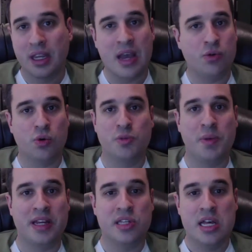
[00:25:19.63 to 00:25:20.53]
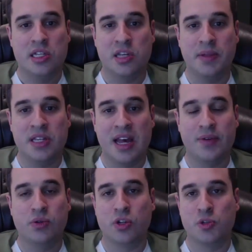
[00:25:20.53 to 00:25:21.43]
outdoor space, some of these have
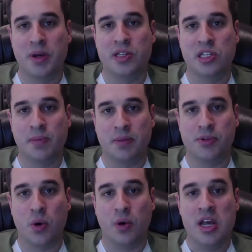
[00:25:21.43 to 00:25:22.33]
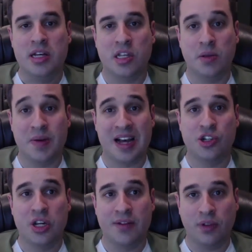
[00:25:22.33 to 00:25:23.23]
outdoor space, some of them don't. Some of them
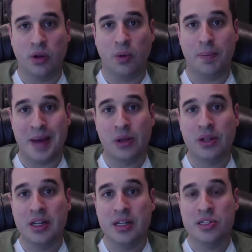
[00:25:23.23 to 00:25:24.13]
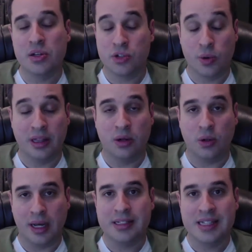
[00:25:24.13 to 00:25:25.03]
actually have little balconies, or sorry,
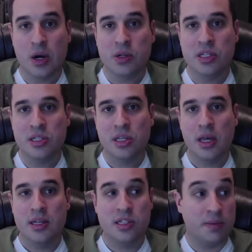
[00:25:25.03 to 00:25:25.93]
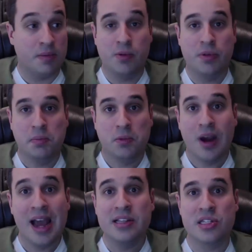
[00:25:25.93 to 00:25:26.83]
little terraces, some of them with
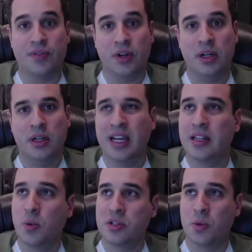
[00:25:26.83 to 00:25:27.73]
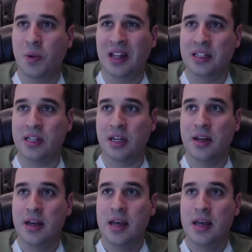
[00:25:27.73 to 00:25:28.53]
grass even, like the ones on Wellington.